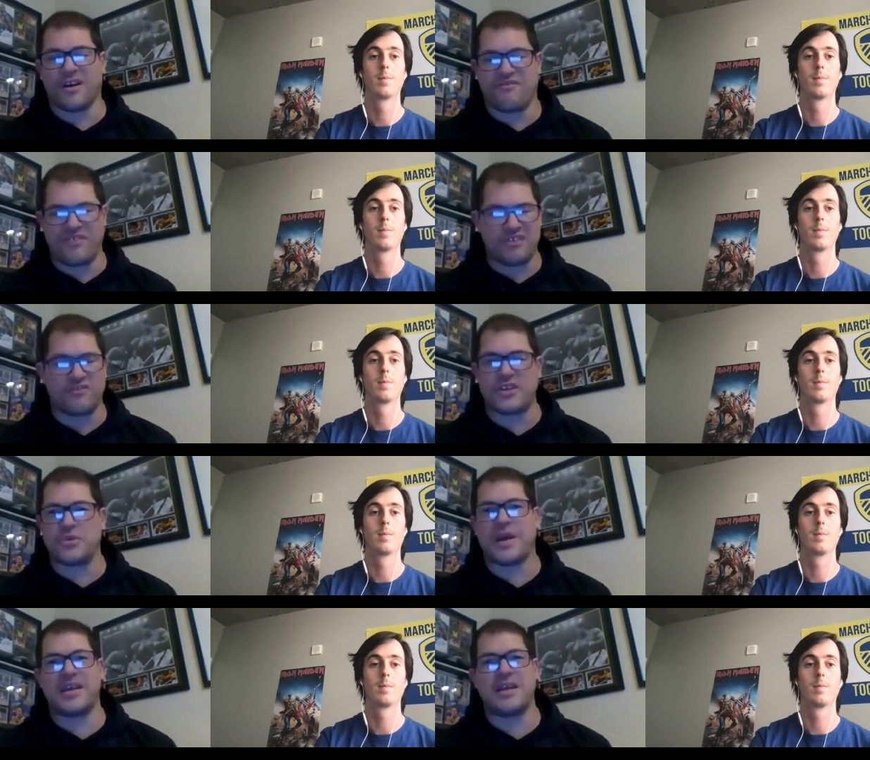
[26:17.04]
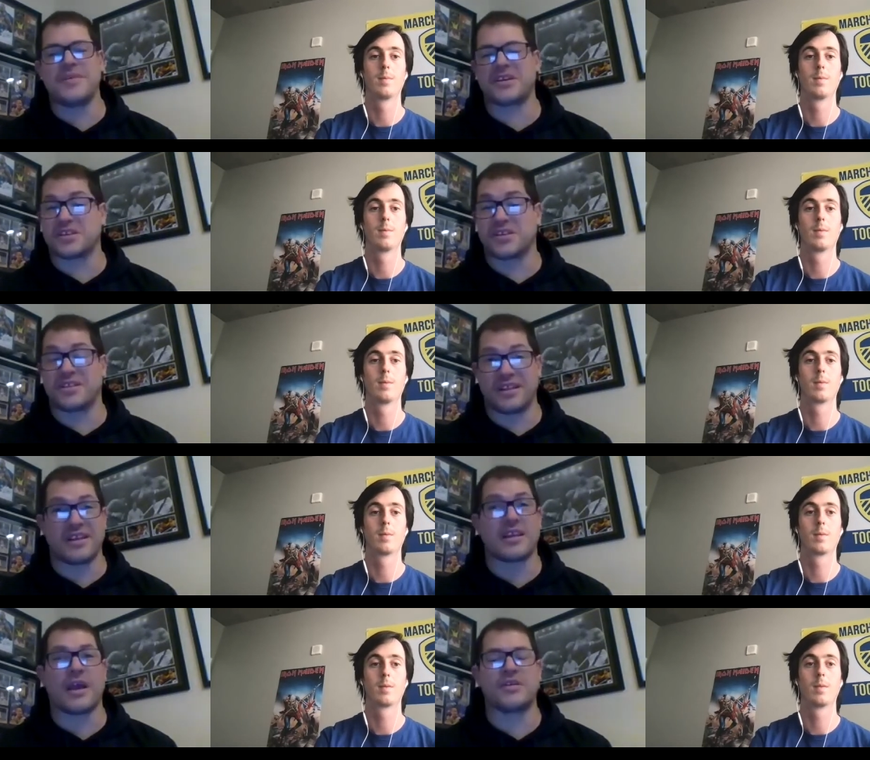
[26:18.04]
Speaker 1: feel for UAE because I think they're
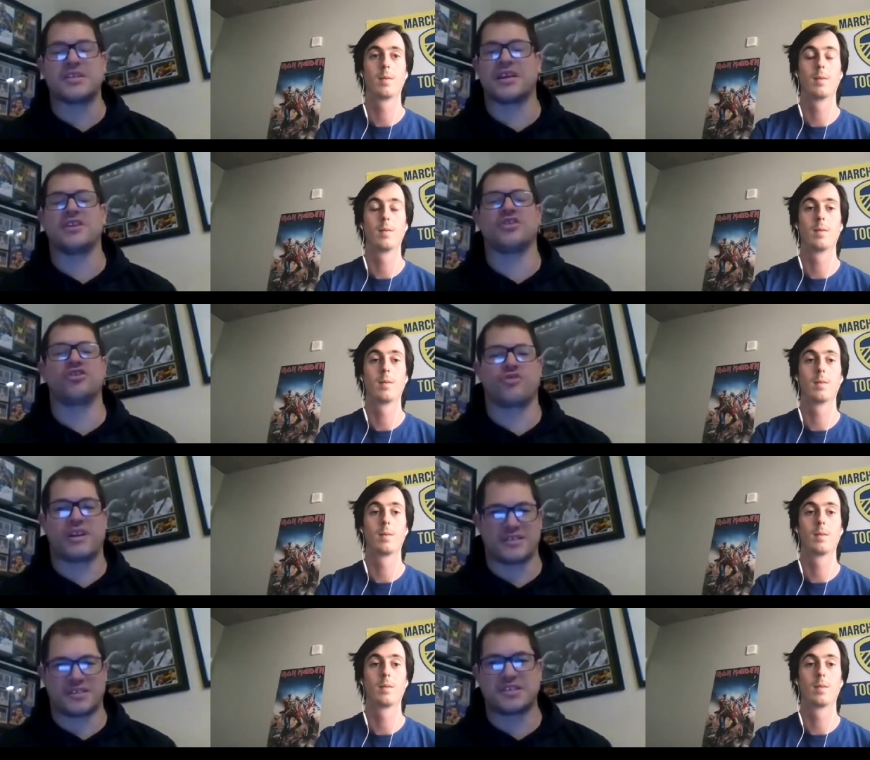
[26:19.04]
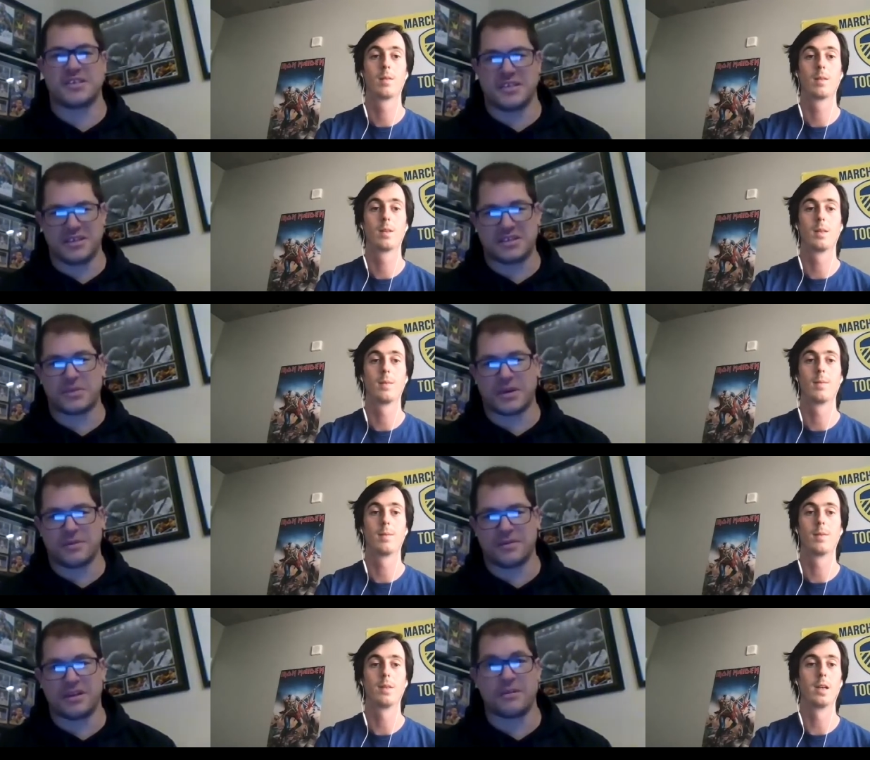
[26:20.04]
going to get trounced in this one.
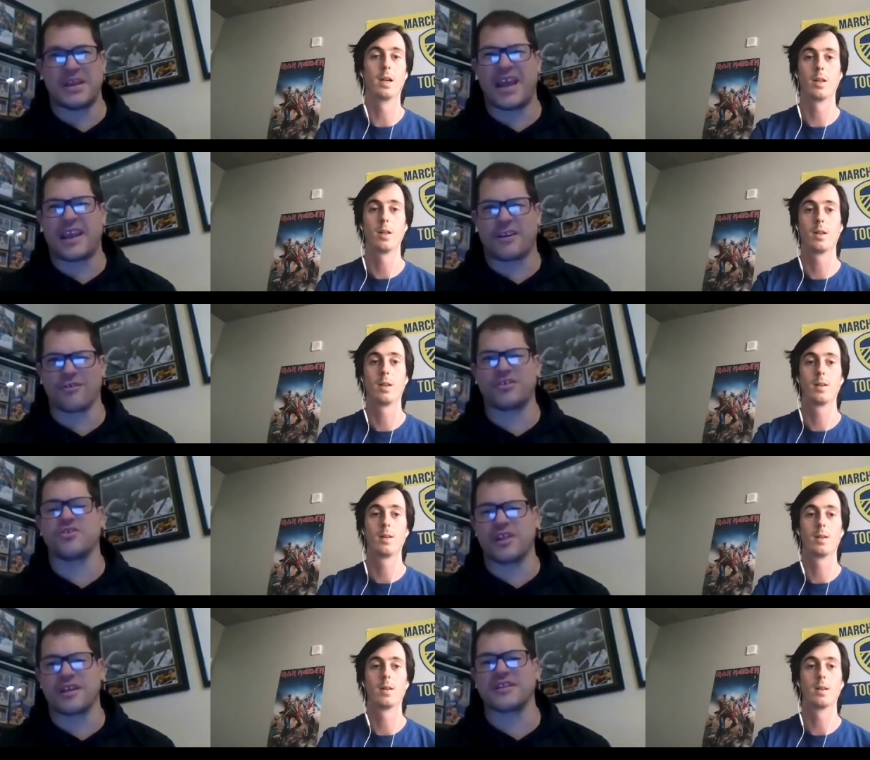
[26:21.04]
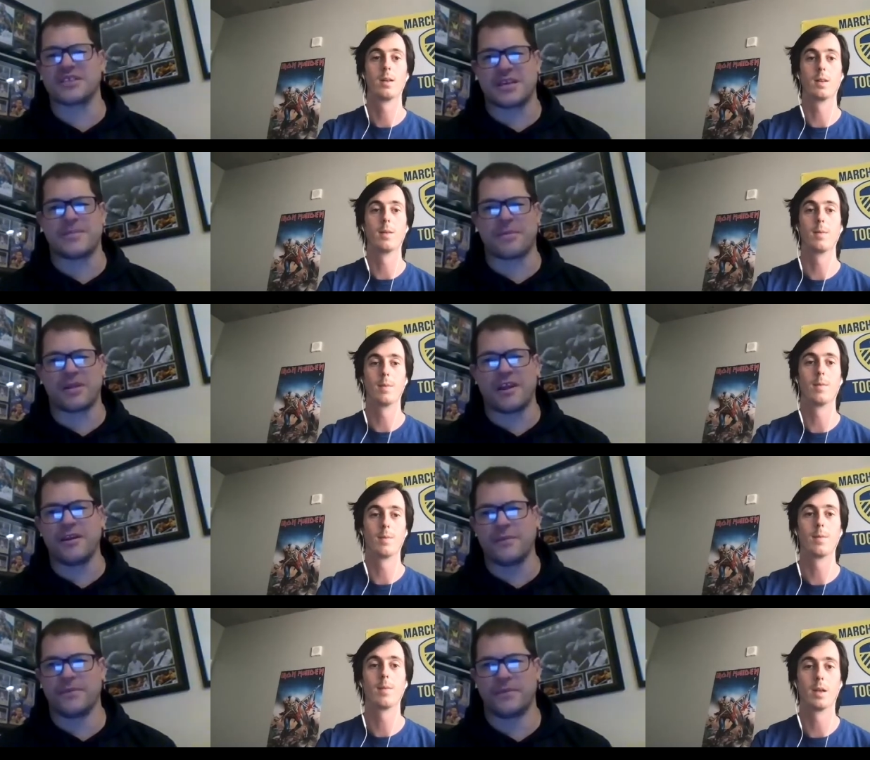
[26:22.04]
It'll yeah. be an angry team they play.
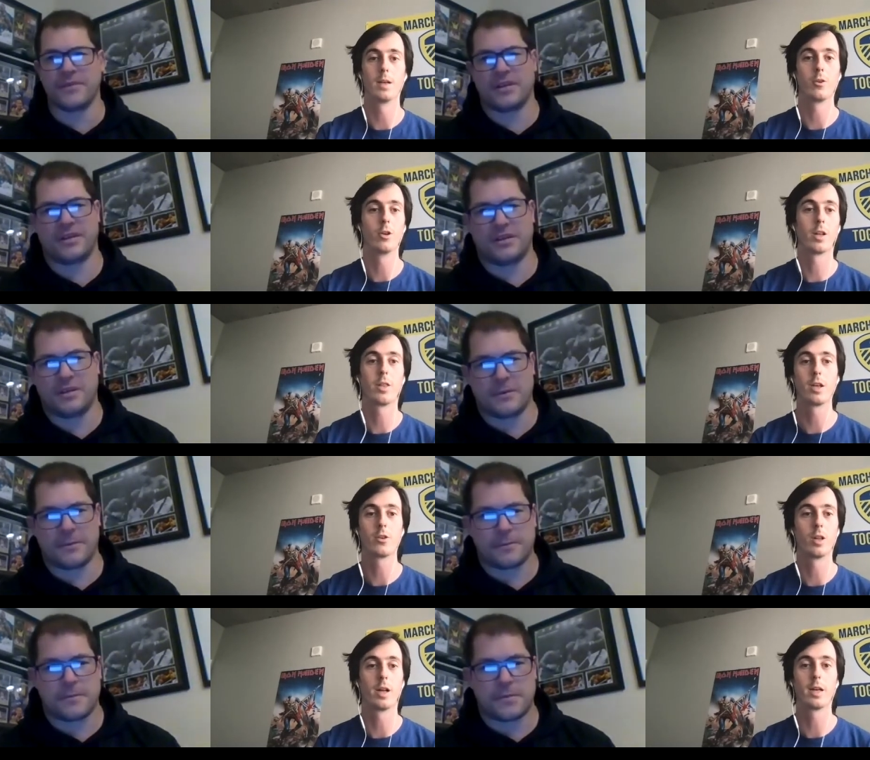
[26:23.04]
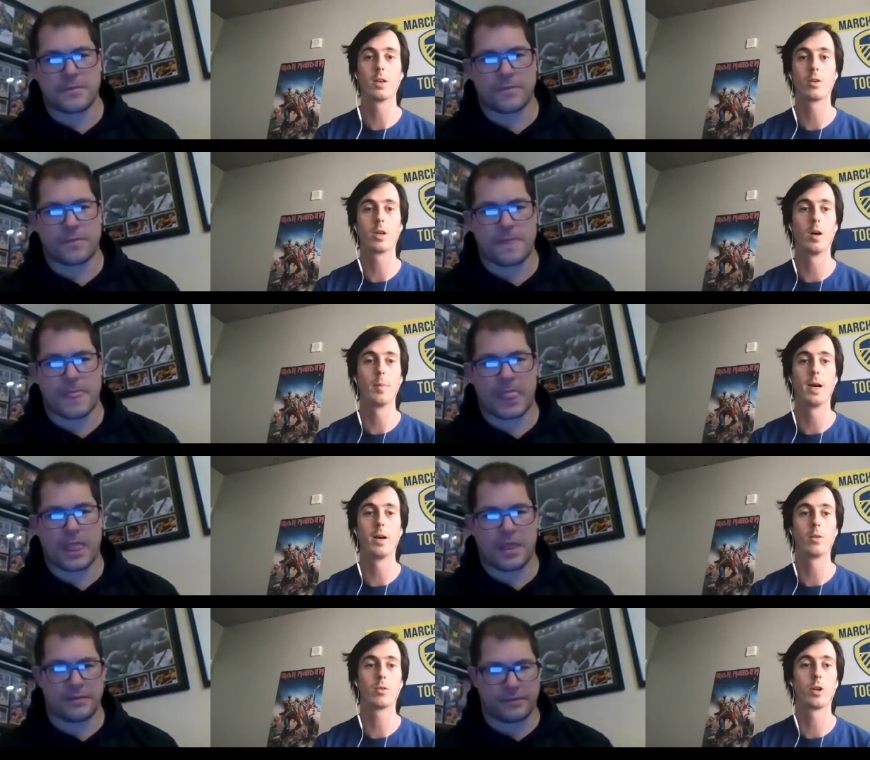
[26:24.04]
Speaker 2: I agree. I think Sri Lanka will come
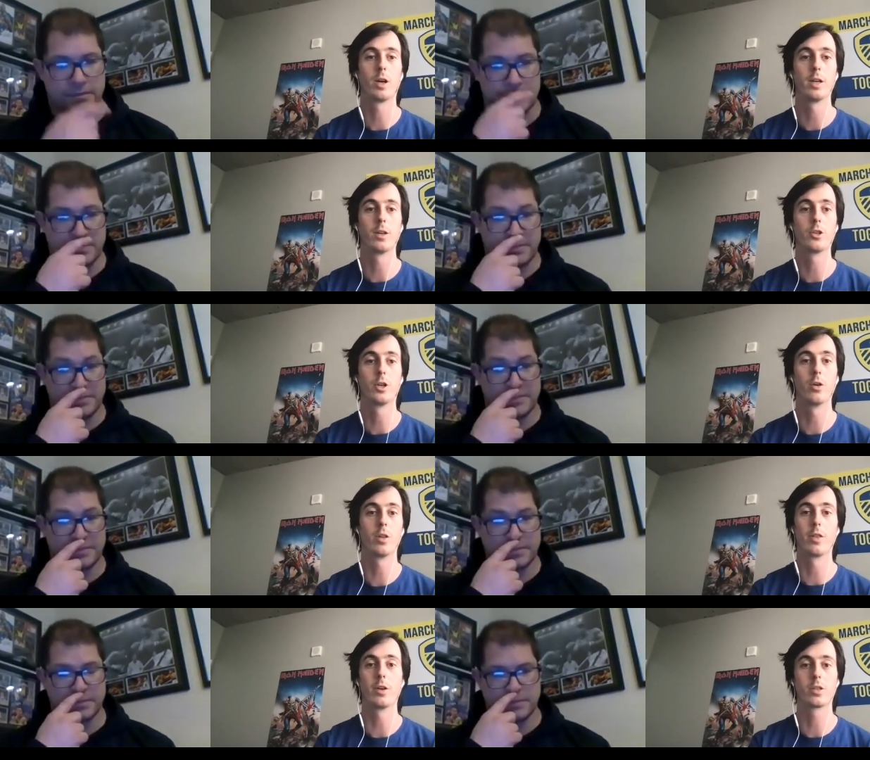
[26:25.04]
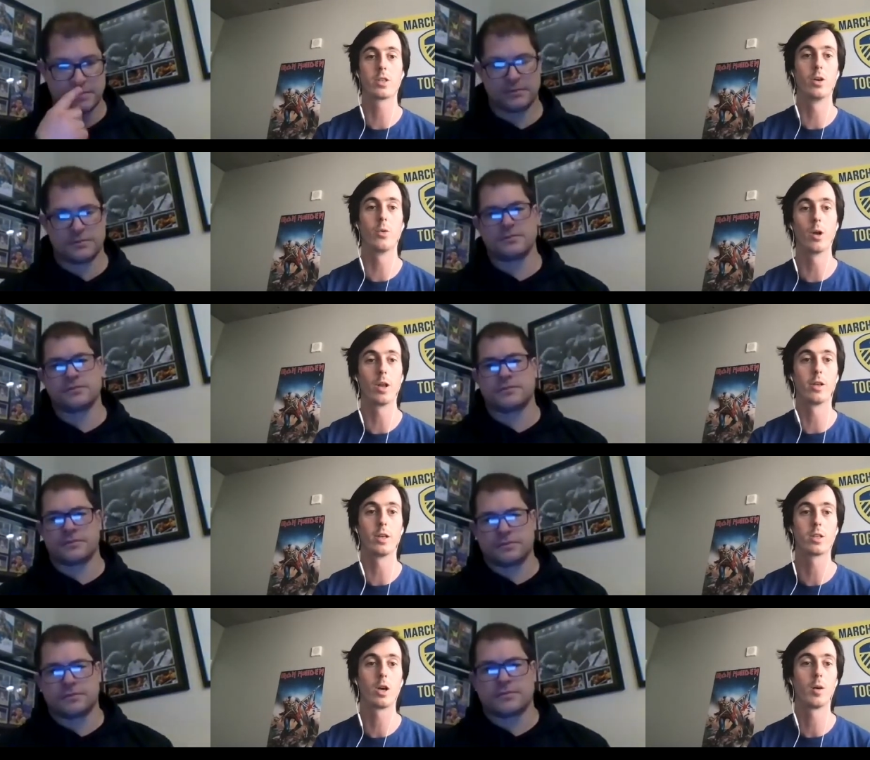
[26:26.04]
out trying to show that they're still one of these
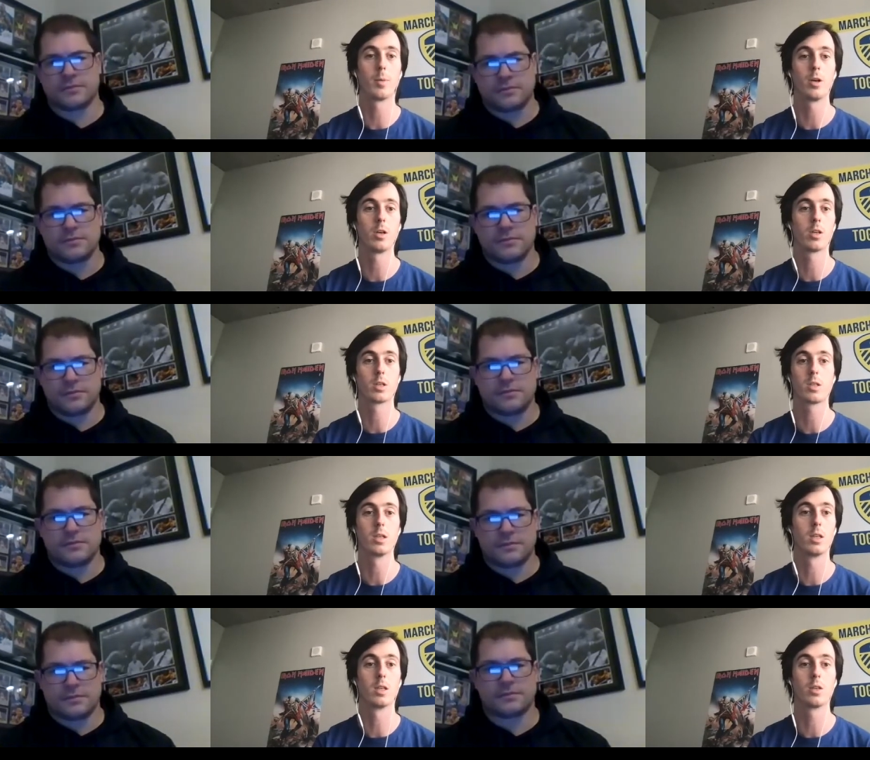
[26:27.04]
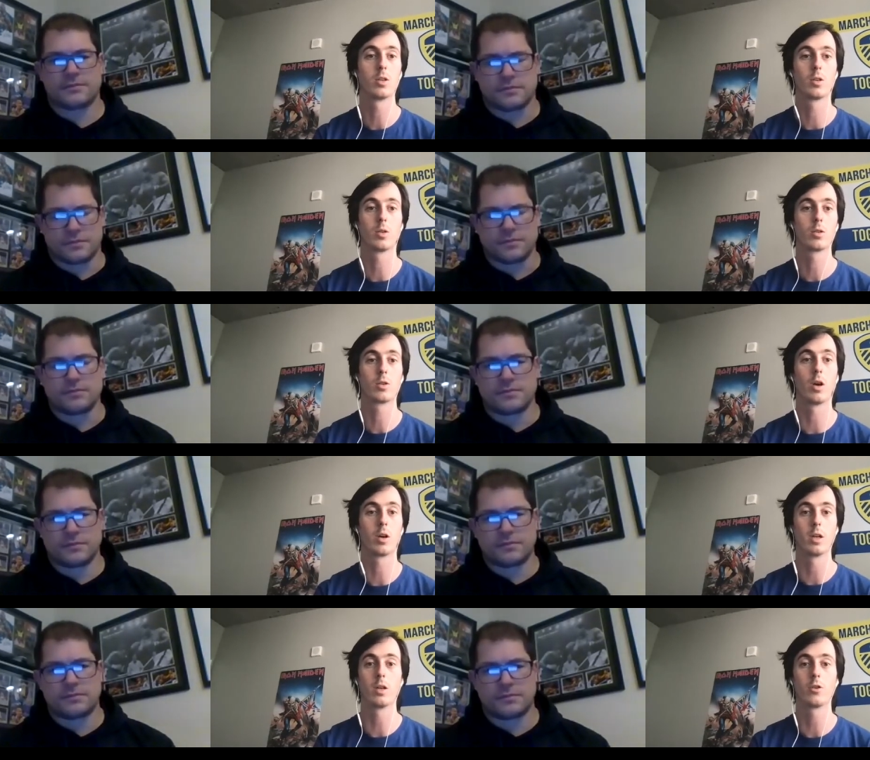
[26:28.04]
top dogs and mm-hmm. are going